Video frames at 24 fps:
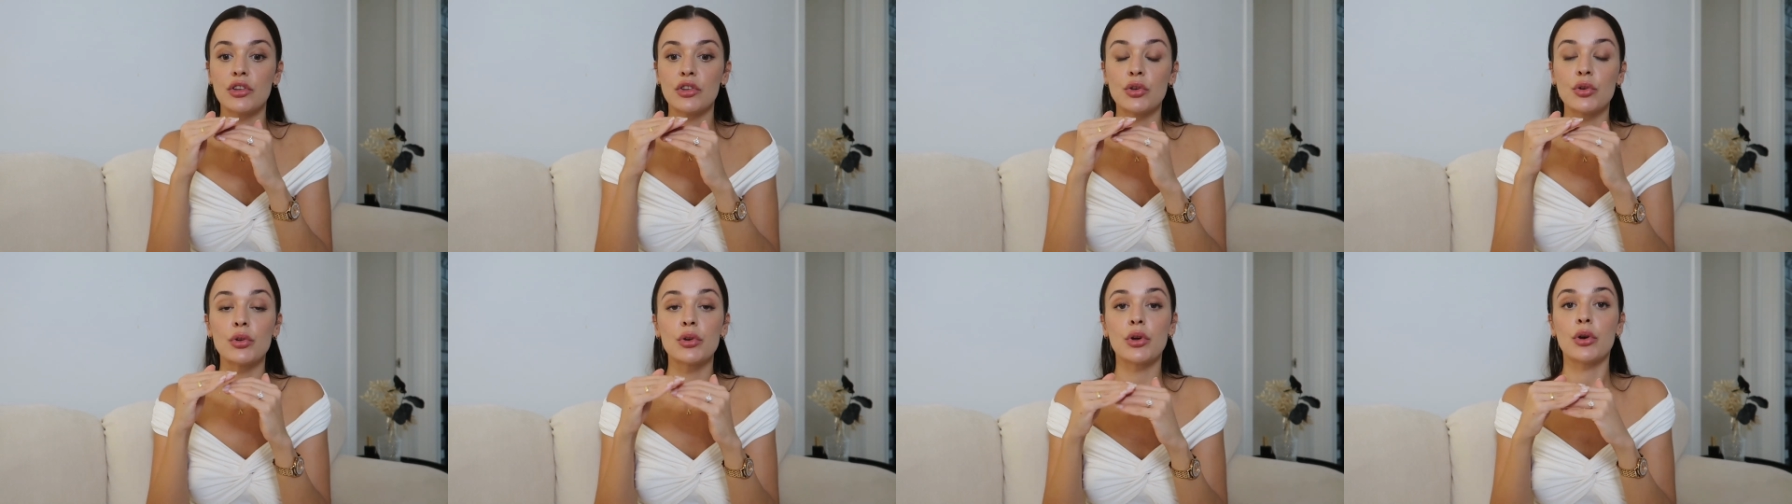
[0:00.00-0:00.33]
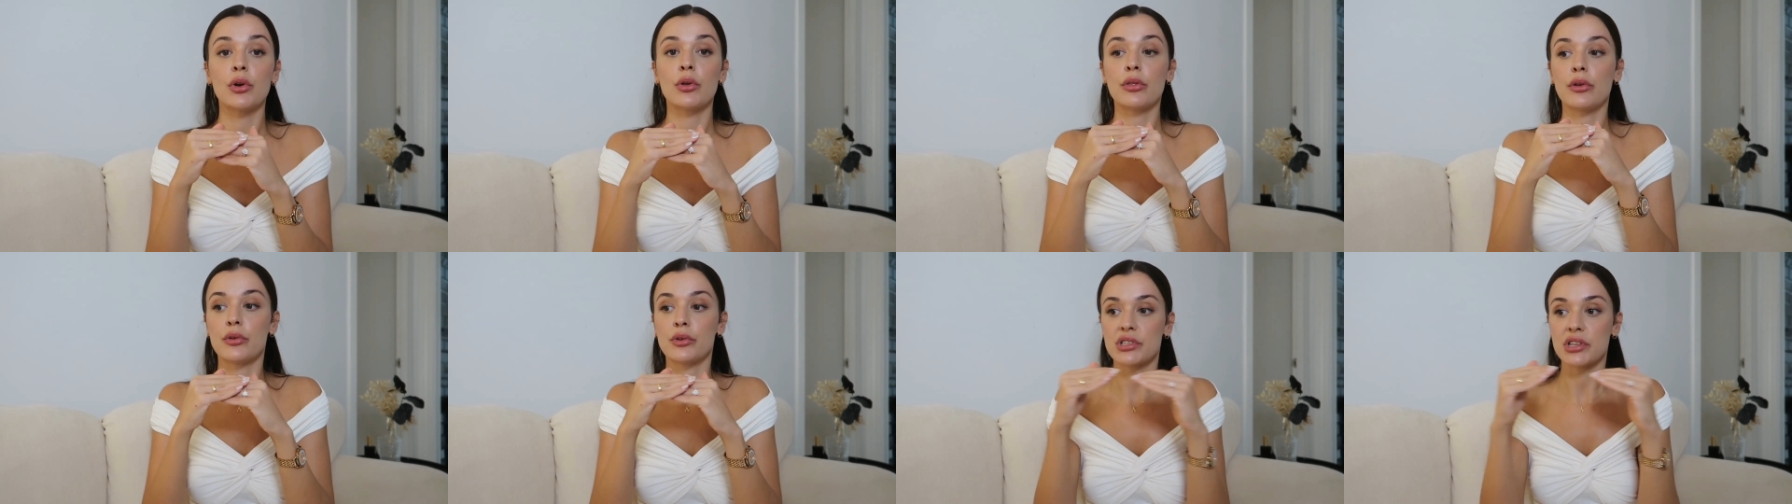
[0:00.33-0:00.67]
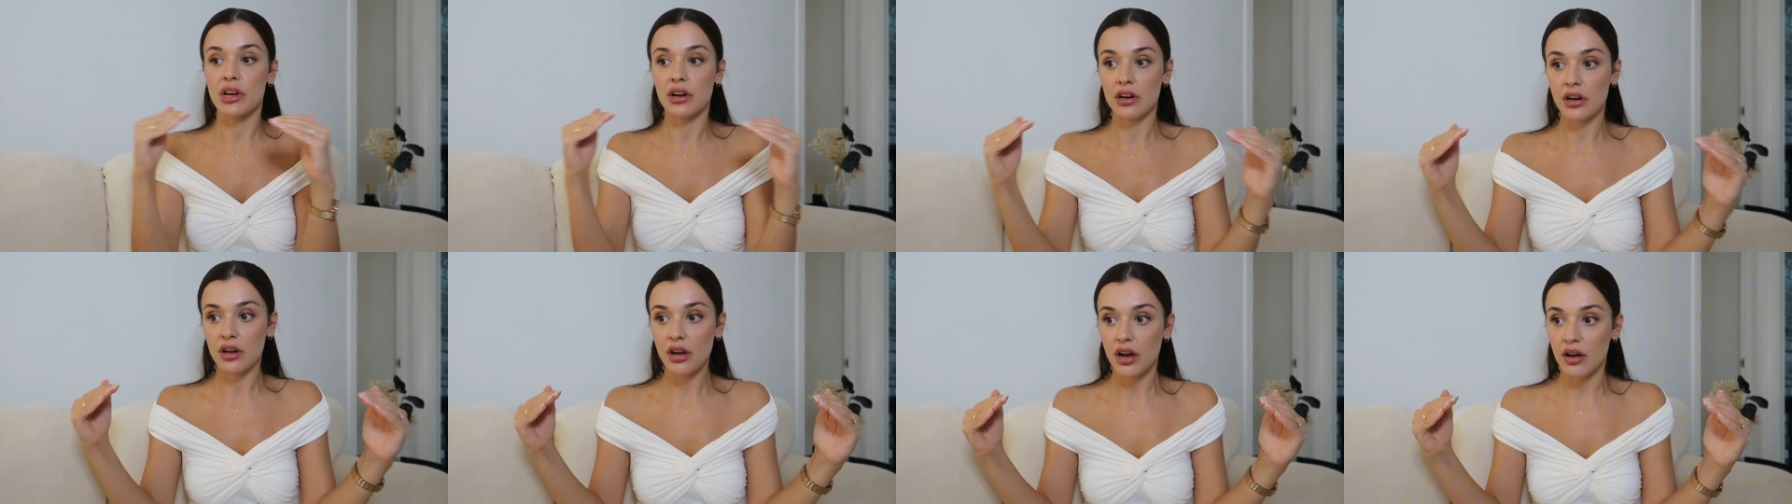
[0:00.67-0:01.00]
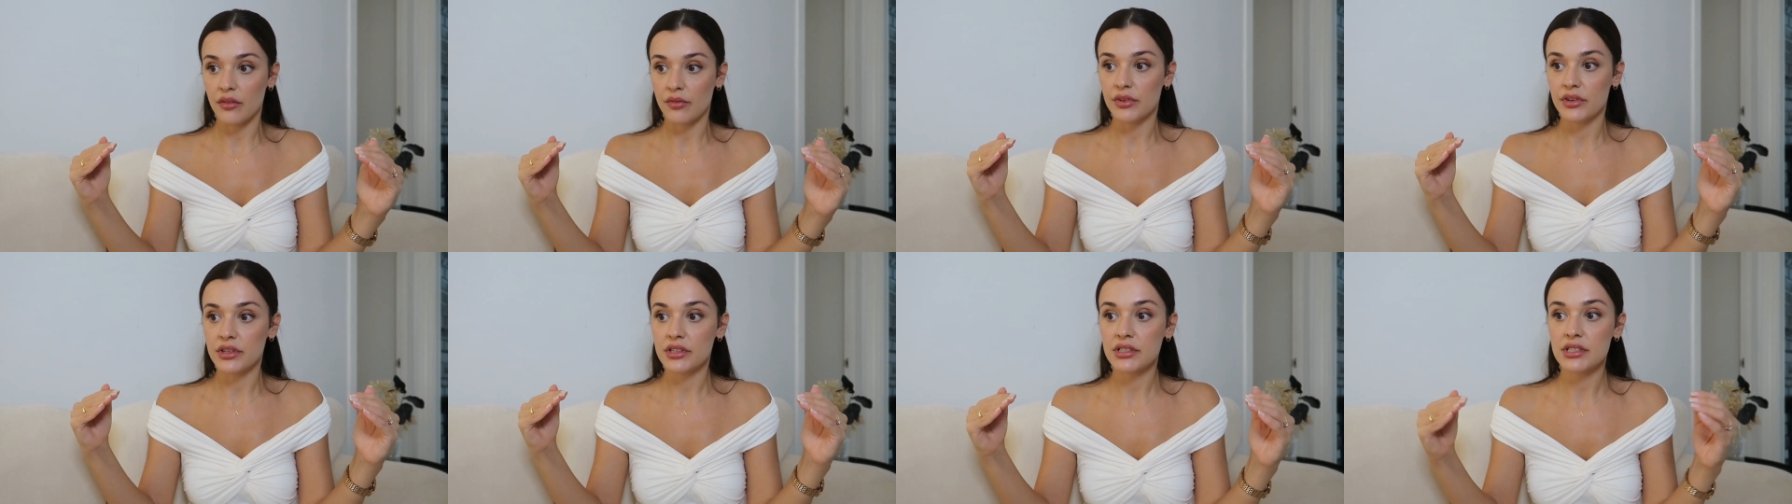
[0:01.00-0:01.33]
you know those are
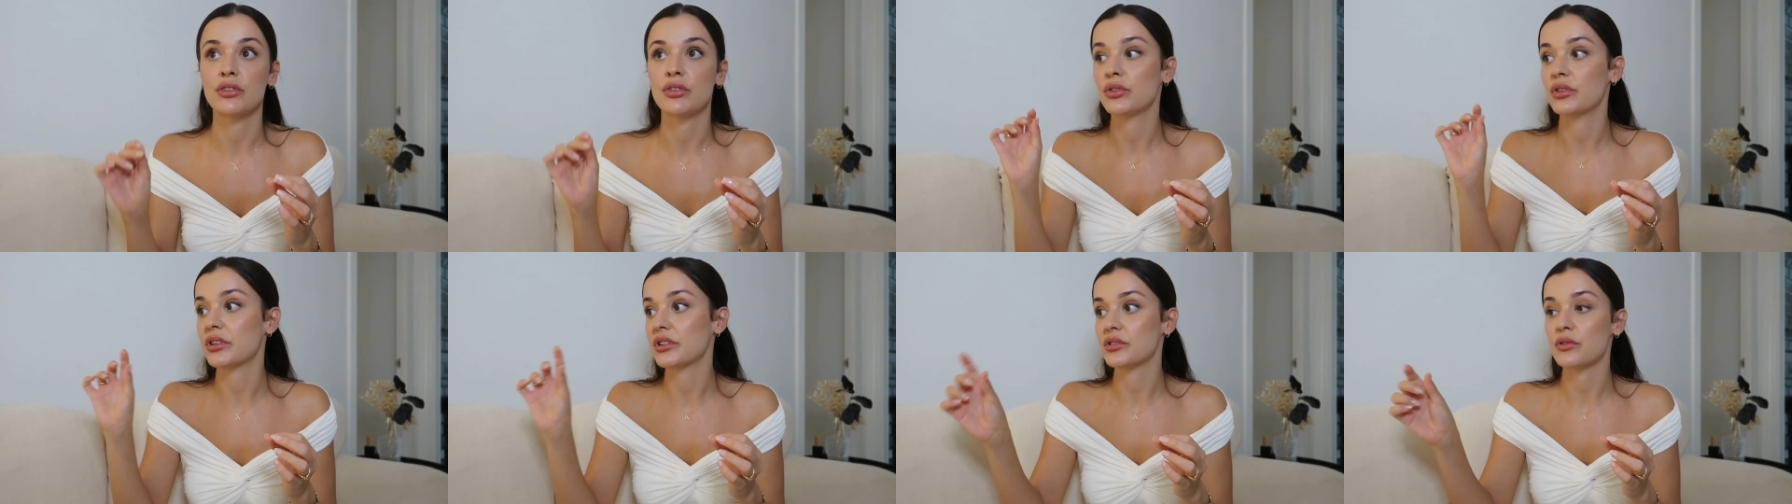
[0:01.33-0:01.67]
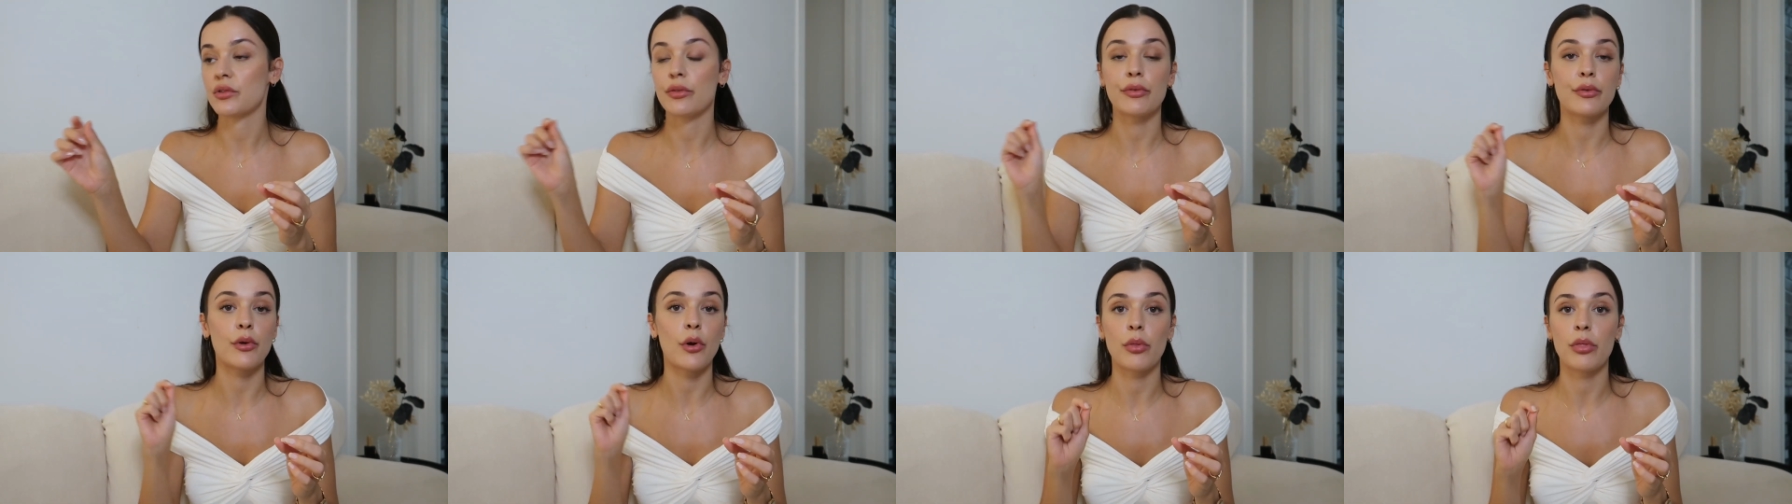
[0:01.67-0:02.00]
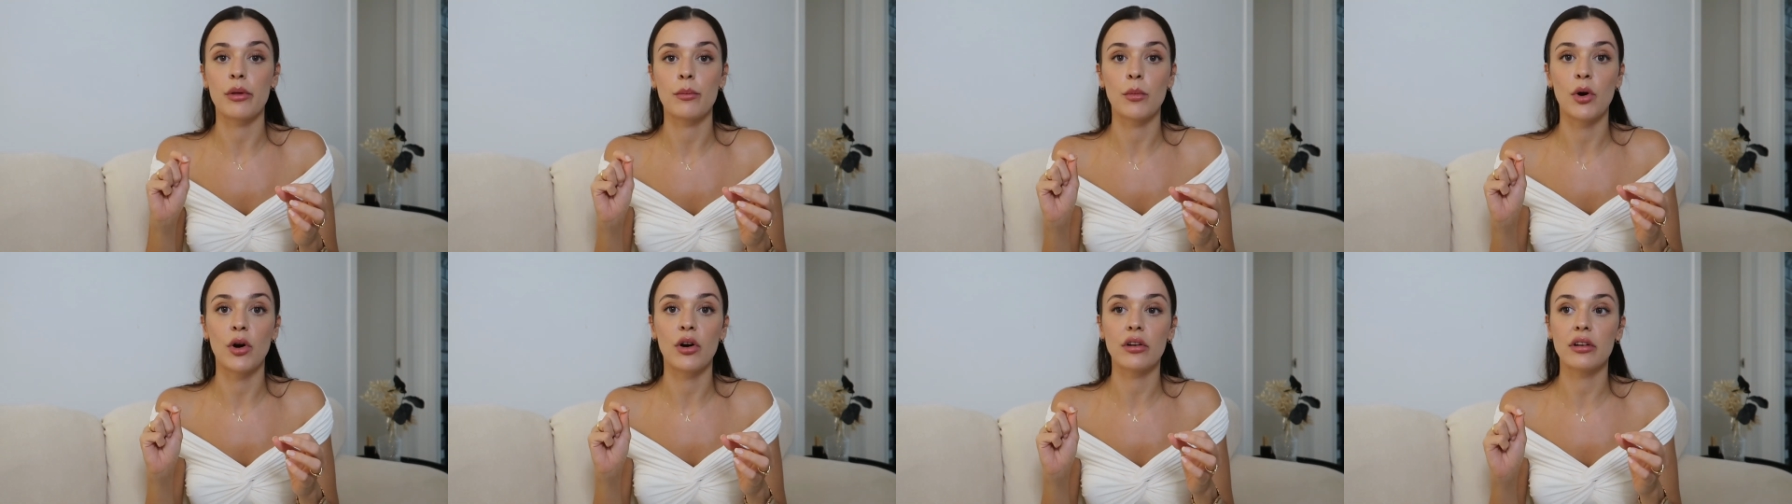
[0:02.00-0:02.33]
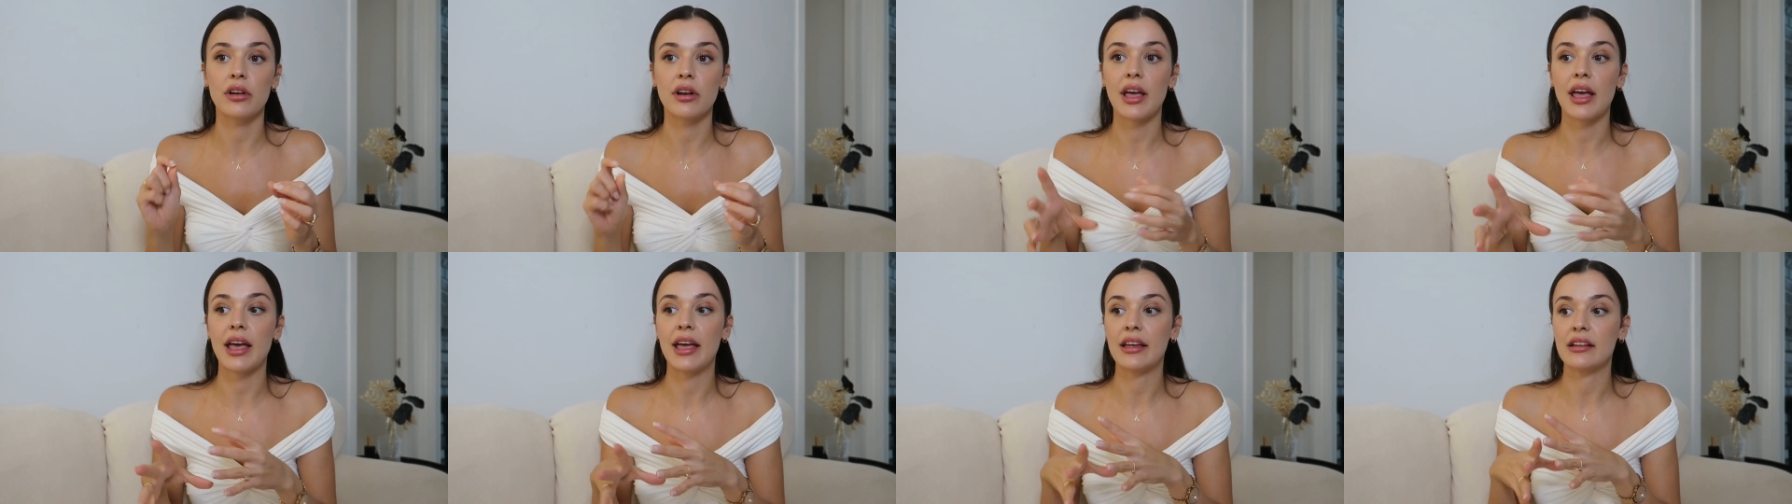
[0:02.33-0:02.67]
covered and you can throw them
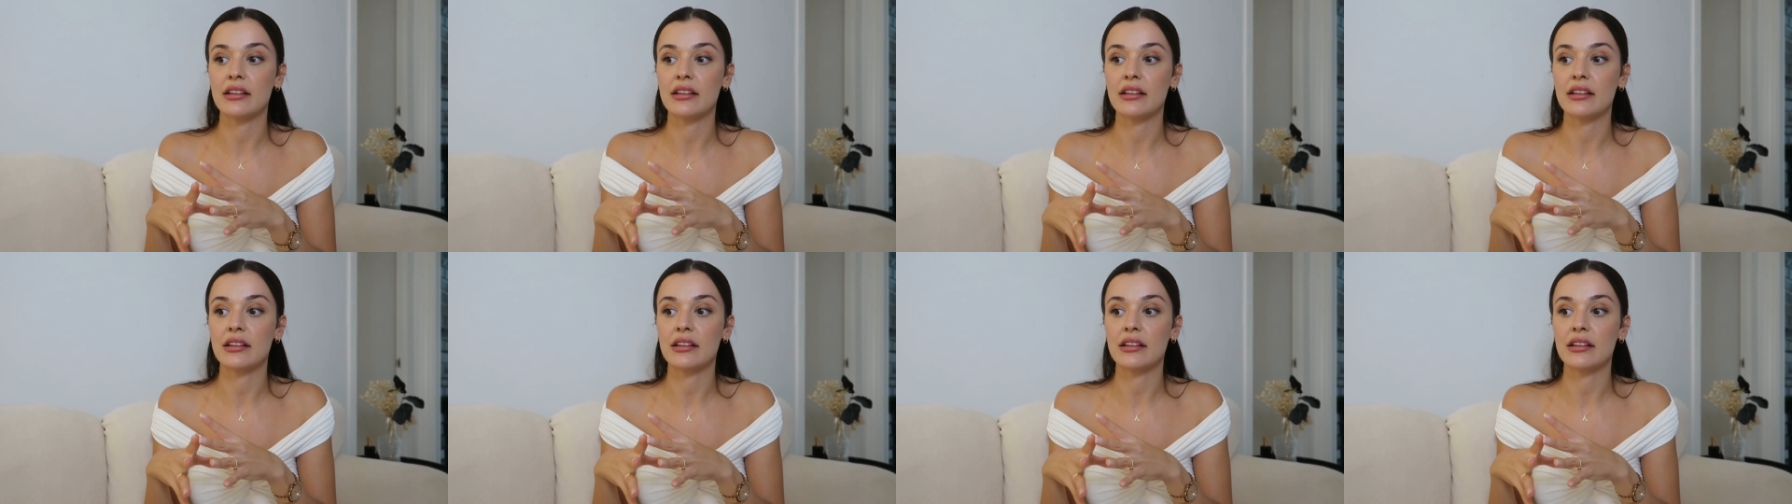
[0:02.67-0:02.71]
on